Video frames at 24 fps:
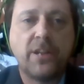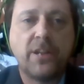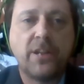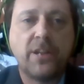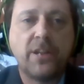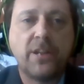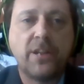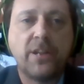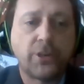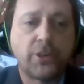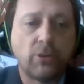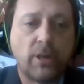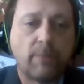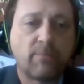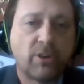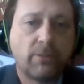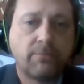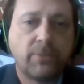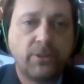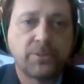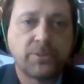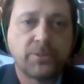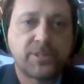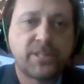uh,
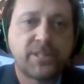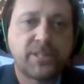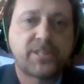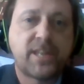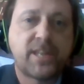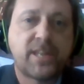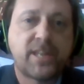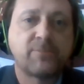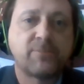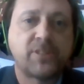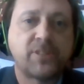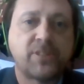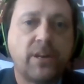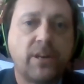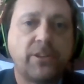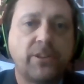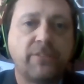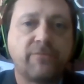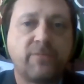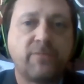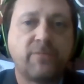on your lumber.